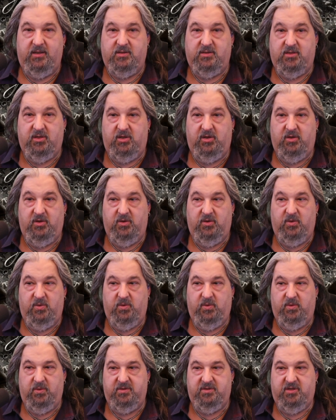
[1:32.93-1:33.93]

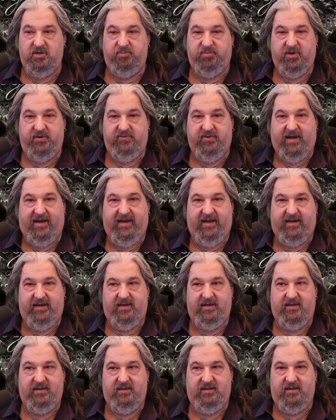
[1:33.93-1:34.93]
to
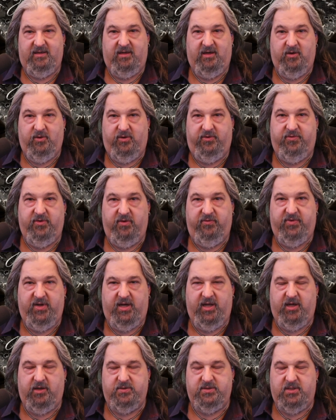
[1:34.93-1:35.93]
provide, a few
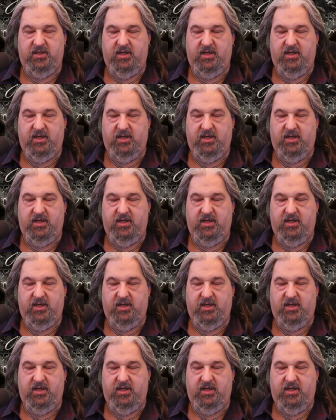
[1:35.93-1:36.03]
videos.